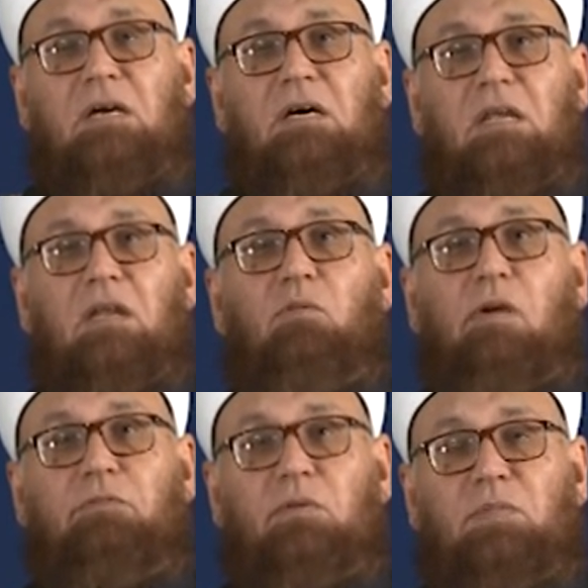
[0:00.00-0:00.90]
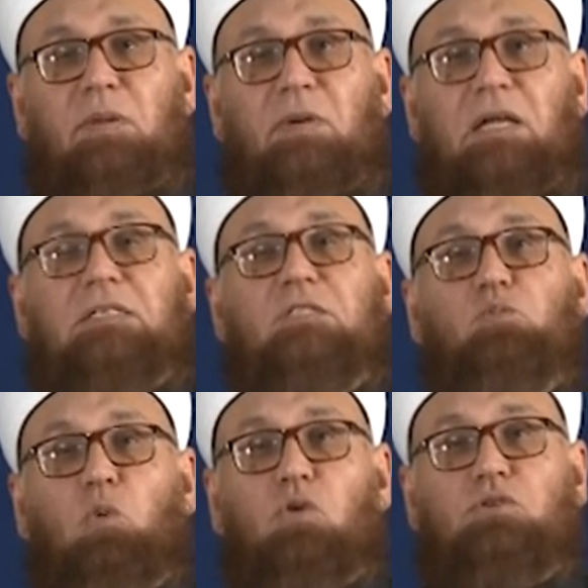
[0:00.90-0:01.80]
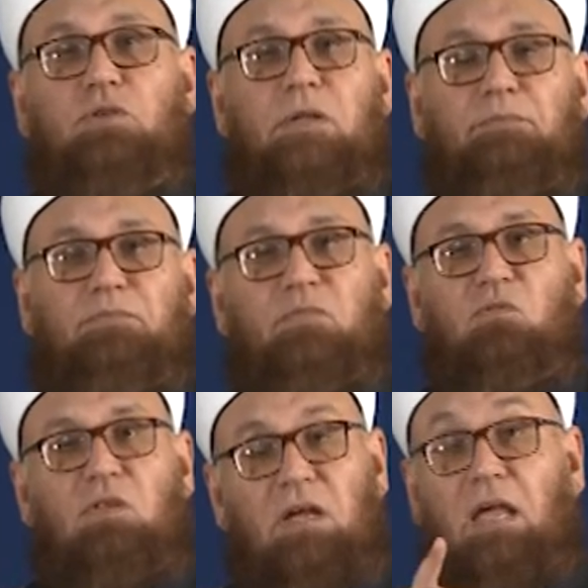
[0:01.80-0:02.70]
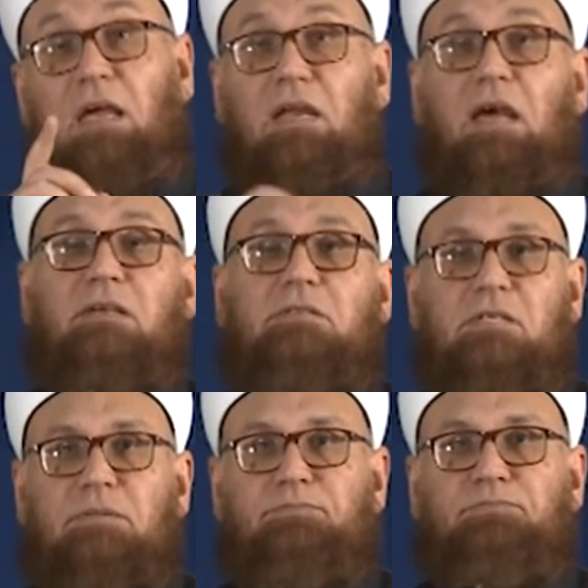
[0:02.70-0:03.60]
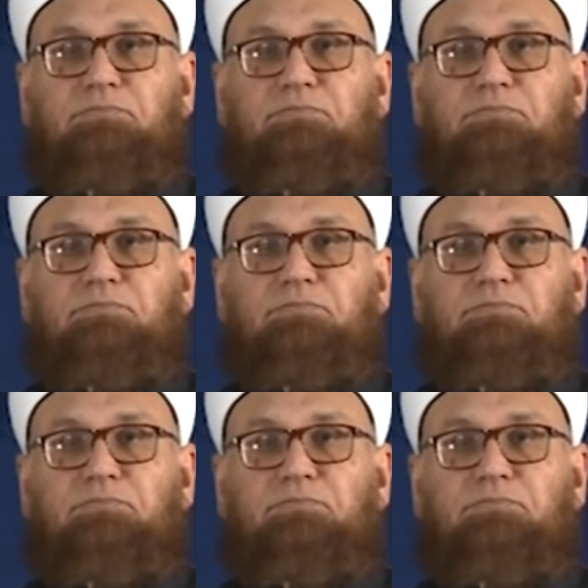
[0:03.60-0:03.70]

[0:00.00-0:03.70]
ran away from them, and he spoke to them, so they recognized him.